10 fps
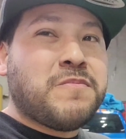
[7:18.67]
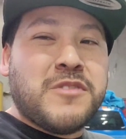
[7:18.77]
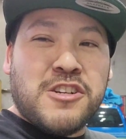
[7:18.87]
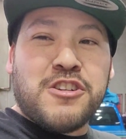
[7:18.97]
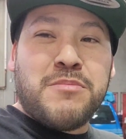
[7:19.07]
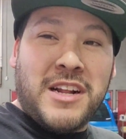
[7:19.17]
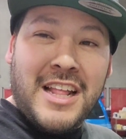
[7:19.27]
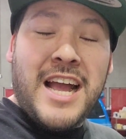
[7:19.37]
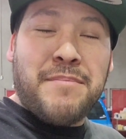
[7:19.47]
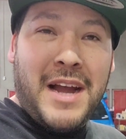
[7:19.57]
Literally my
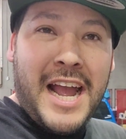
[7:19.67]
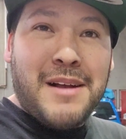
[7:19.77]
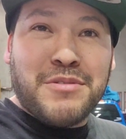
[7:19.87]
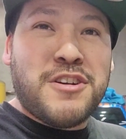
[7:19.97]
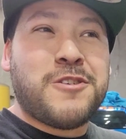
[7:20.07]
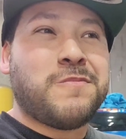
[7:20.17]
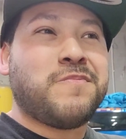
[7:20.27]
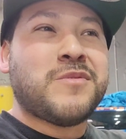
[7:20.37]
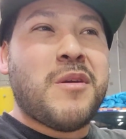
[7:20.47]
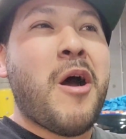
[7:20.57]
abs hurt,
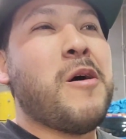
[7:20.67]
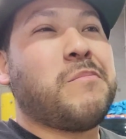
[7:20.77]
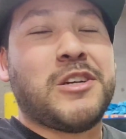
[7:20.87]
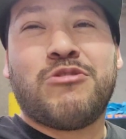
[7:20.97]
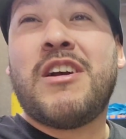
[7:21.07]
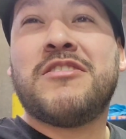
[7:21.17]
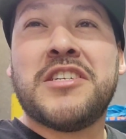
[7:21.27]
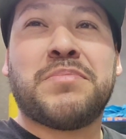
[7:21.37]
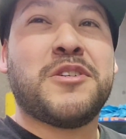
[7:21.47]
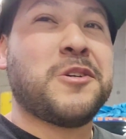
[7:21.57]
my
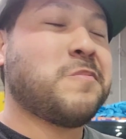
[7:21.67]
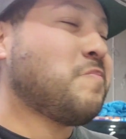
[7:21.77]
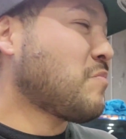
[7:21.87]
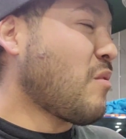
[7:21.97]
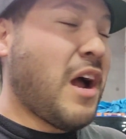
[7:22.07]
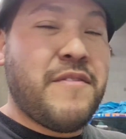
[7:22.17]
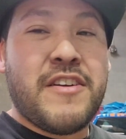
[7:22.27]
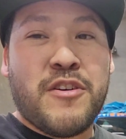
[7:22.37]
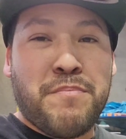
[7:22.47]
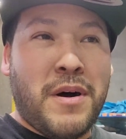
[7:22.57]
triceps hurt. I've
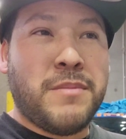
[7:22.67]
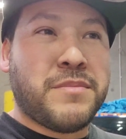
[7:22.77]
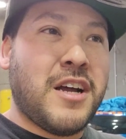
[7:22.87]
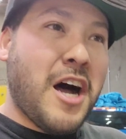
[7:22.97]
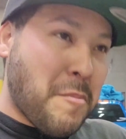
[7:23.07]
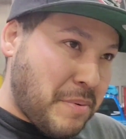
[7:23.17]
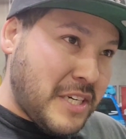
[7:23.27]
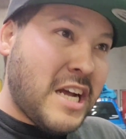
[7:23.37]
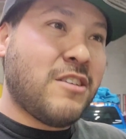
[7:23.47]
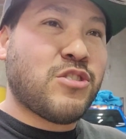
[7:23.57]
never pumped up
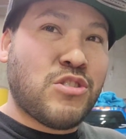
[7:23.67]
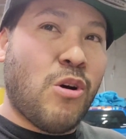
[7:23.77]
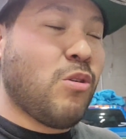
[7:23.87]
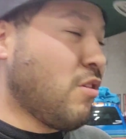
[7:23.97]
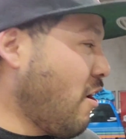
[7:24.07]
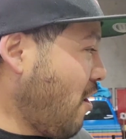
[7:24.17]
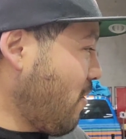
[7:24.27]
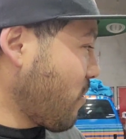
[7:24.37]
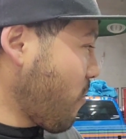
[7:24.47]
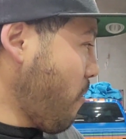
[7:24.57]
and down so
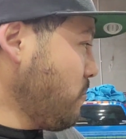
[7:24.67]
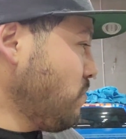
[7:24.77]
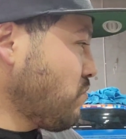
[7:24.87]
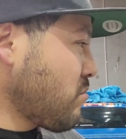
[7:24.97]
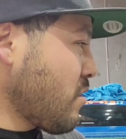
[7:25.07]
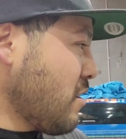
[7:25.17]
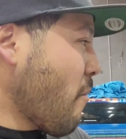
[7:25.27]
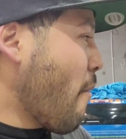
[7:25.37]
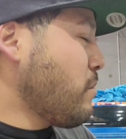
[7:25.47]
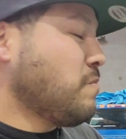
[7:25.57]
long.
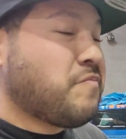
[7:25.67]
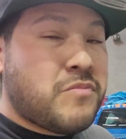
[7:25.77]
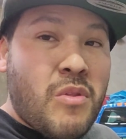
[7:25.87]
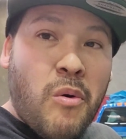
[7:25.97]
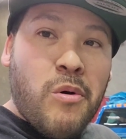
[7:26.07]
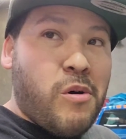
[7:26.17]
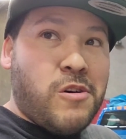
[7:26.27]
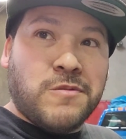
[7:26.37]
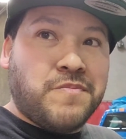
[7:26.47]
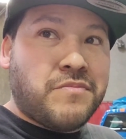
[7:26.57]

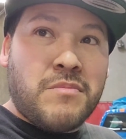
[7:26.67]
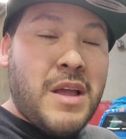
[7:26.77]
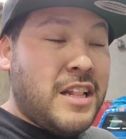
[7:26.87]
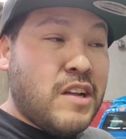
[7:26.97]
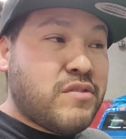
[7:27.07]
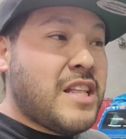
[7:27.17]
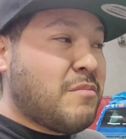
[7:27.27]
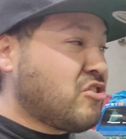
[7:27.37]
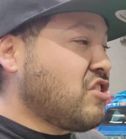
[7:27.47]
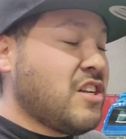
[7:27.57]
Oh man, lifting that
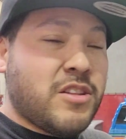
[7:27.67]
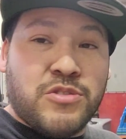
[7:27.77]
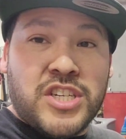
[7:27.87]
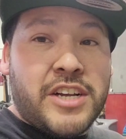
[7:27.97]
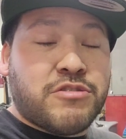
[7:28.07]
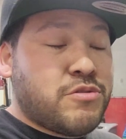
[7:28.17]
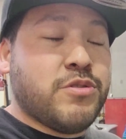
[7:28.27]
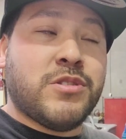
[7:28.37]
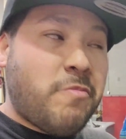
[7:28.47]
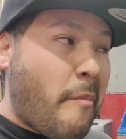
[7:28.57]
machine on those jack
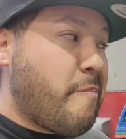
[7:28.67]
screws,